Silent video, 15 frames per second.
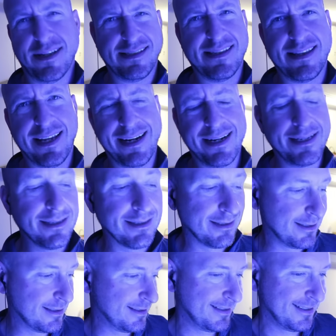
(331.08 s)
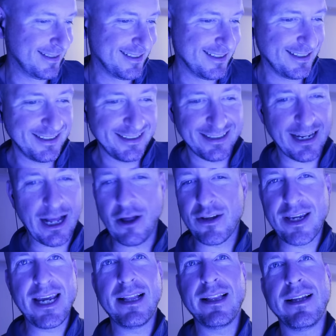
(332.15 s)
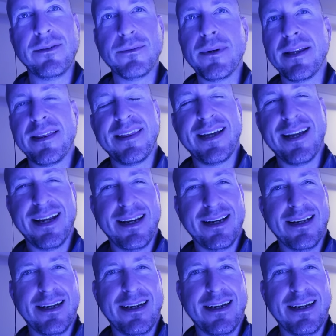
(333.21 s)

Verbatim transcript: this thing. I'll kill it with a